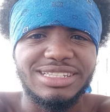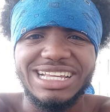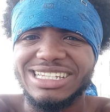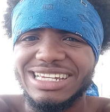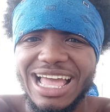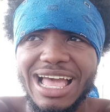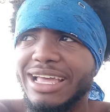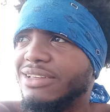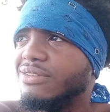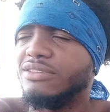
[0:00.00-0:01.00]
That's
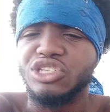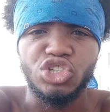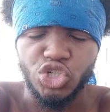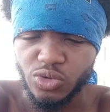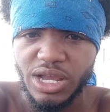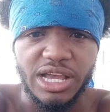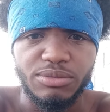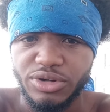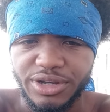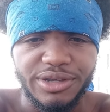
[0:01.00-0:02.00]
not your
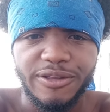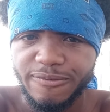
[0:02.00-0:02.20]
tribe, bro.